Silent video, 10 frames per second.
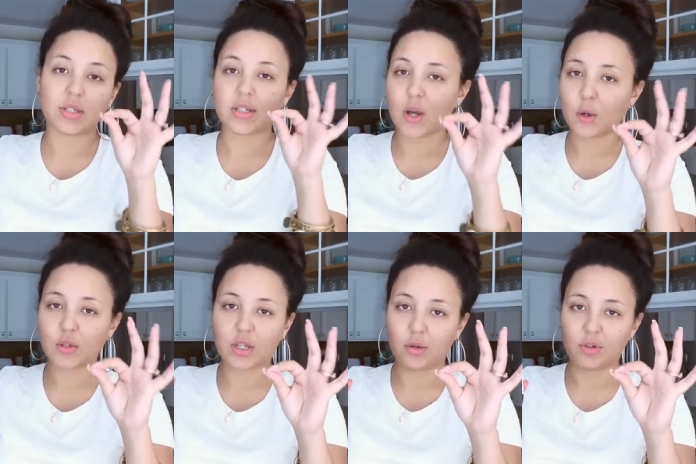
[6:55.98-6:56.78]
so,
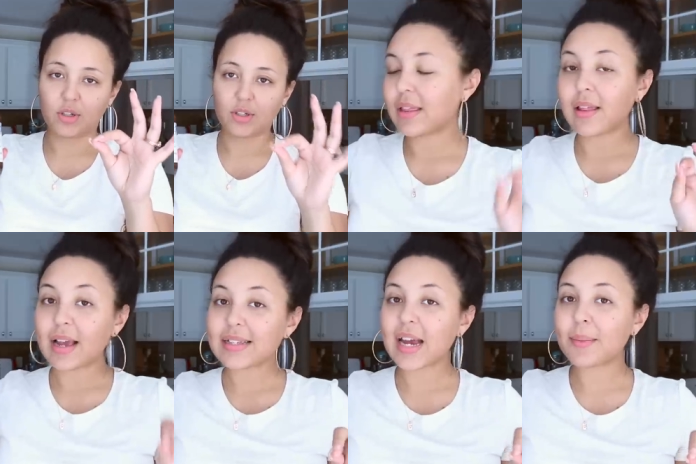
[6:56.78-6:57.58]
so good. The
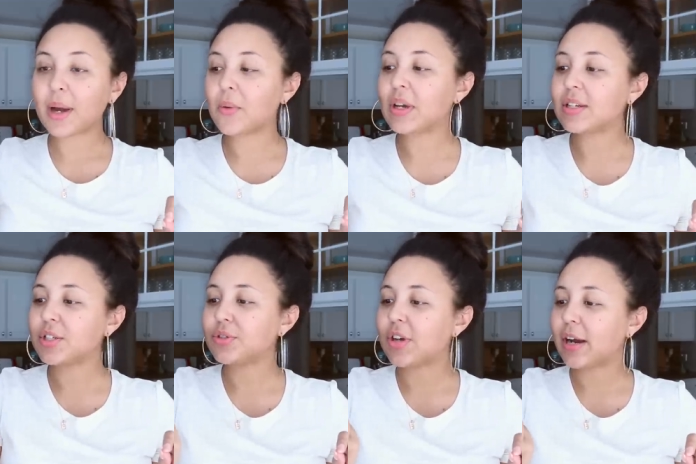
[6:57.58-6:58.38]
last time I went
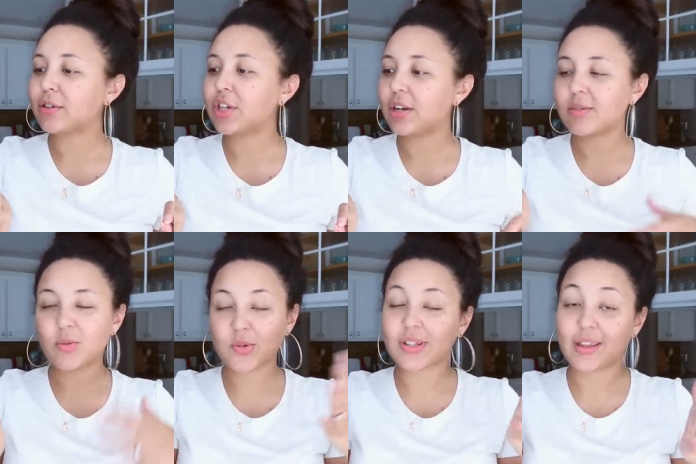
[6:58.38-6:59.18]
to Trader Joe's,
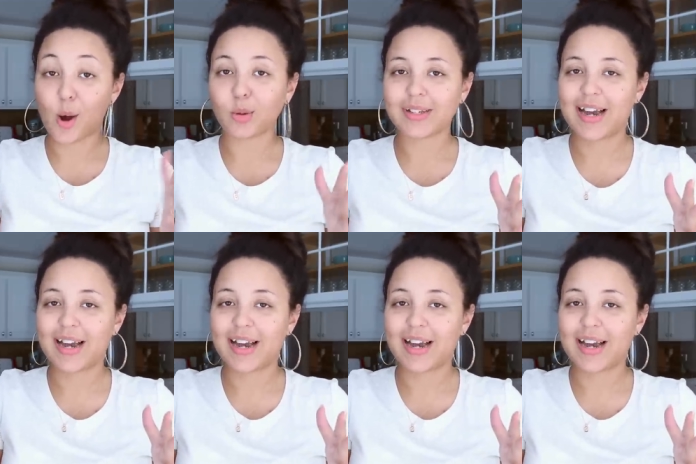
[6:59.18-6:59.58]
which was the only